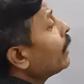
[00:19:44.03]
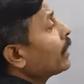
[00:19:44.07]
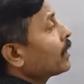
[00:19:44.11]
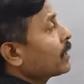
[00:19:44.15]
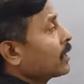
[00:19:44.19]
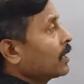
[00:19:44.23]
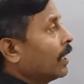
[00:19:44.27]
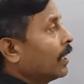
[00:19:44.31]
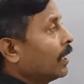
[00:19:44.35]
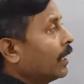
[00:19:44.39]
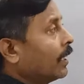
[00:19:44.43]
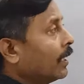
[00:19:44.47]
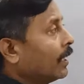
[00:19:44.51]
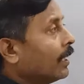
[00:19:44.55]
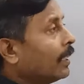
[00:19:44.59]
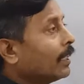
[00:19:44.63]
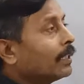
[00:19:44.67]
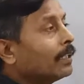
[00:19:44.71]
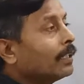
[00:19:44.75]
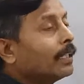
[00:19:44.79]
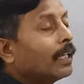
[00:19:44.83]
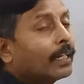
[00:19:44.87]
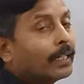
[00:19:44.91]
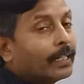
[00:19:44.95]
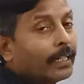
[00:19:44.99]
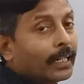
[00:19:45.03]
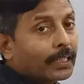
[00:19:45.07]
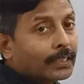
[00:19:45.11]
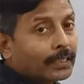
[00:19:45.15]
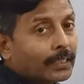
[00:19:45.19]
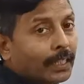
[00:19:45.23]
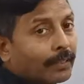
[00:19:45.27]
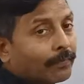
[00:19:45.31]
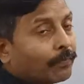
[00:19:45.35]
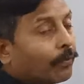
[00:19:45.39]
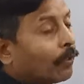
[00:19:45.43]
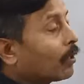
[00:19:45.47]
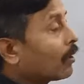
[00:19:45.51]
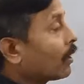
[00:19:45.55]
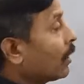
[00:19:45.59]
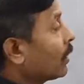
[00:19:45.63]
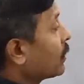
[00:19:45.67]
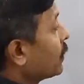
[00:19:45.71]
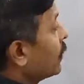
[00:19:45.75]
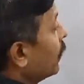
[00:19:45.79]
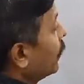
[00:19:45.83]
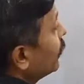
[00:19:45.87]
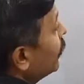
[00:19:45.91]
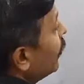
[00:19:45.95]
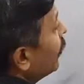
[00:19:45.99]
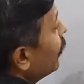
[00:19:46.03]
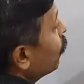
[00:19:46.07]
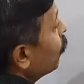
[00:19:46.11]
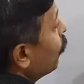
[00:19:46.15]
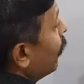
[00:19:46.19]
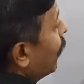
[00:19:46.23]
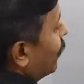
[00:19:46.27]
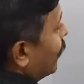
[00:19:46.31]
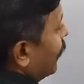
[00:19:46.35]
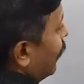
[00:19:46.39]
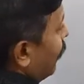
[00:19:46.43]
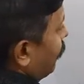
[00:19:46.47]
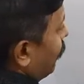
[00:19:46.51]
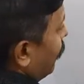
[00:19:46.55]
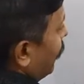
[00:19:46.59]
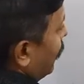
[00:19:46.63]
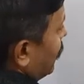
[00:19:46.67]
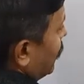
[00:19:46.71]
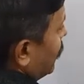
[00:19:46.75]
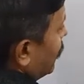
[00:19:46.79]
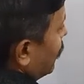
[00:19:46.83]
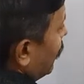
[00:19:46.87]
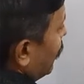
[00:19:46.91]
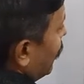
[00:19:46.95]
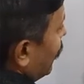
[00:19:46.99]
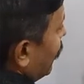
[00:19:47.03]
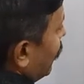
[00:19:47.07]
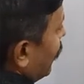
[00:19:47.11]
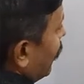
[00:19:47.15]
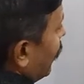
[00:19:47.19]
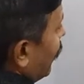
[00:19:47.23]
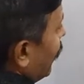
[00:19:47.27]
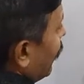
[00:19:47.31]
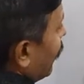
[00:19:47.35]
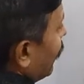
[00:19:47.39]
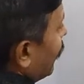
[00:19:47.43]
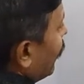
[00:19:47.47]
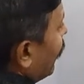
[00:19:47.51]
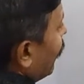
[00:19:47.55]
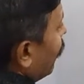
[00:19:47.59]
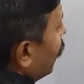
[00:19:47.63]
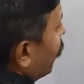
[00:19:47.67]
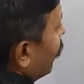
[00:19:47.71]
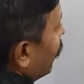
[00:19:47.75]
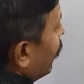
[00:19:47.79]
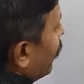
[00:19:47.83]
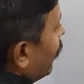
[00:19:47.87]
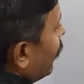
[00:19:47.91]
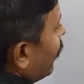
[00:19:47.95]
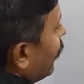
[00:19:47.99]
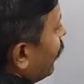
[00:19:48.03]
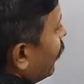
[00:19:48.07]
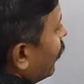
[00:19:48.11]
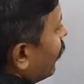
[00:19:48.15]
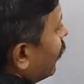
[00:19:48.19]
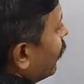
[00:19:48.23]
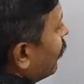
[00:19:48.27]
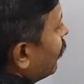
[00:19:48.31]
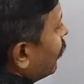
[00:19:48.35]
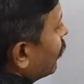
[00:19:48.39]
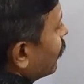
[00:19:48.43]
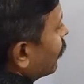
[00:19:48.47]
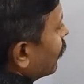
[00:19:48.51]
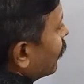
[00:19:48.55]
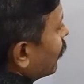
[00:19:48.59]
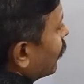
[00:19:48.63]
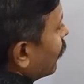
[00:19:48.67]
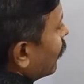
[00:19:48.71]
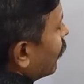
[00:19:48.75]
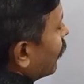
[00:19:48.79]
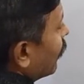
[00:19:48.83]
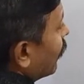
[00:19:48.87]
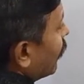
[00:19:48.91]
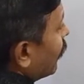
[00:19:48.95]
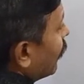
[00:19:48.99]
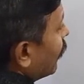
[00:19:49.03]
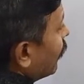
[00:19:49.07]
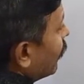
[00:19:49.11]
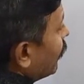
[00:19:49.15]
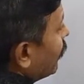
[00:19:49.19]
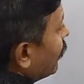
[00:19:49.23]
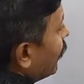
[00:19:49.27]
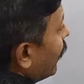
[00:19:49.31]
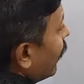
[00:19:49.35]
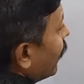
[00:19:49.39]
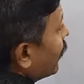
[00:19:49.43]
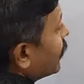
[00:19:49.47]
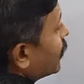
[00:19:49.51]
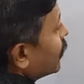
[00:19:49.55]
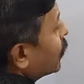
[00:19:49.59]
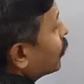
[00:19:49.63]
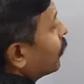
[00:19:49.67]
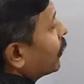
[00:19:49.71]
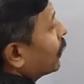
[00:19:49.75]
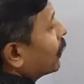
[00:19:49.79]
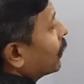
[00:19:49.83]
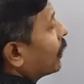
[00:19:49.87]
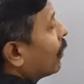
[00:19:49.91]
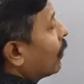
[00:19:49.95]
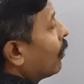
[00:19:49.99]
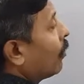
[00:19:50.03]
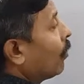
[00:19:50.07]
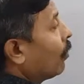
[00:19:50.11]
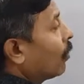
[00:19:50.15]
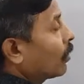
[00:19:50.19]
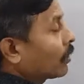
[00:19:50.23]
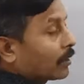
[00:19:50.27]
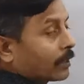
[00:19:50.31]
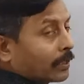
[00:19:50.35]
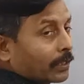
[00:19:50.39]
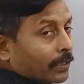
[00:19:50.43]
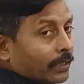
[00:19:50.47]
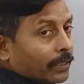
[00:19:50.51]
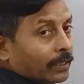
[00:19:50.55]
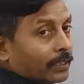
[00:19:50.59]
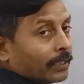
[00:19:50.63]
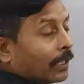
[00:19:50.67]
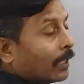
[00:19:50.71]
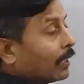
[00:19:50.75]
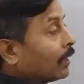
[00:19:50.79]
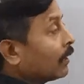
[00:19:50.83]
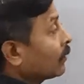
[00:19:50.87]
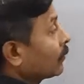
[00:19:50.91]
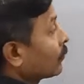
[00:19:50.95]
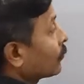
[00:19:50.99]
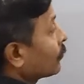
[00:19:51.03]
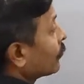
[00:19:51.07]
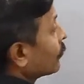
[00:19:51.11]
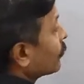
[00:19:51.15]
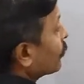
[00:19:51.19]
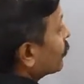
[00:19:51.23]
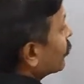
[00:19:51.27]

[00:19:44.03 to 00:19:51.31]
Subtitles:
will study the reaction for rusting, then what happens? Now, air reacts with oxygen